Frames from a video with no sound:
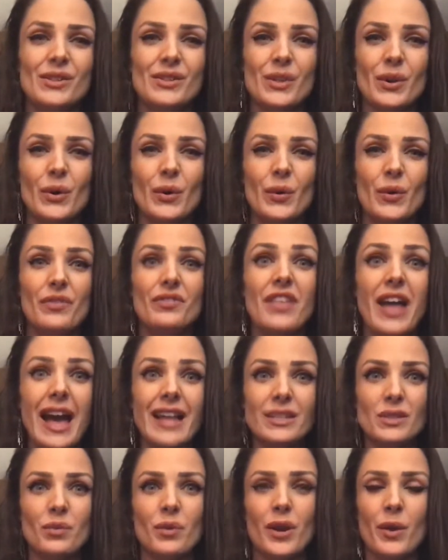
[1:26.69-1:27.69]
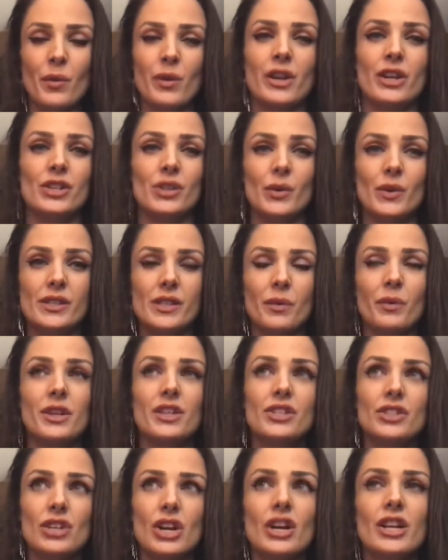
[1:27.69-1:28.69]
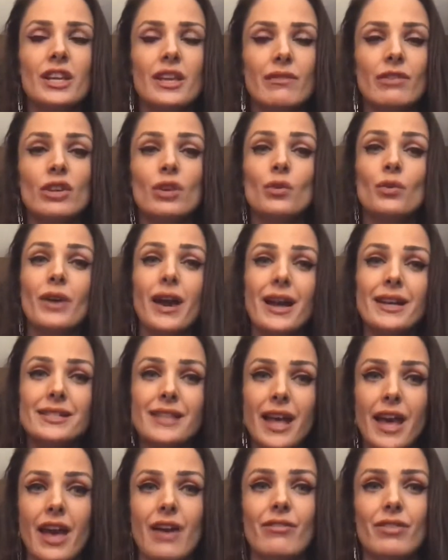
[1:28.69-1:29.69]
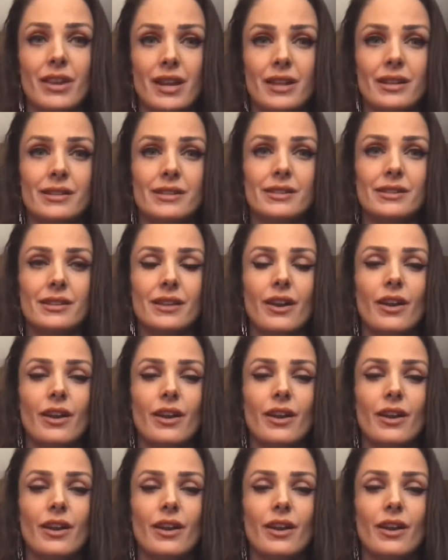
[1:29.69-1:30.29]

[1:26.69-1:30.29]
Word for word: So that's what I want to do, is I want to start giving you guys evidence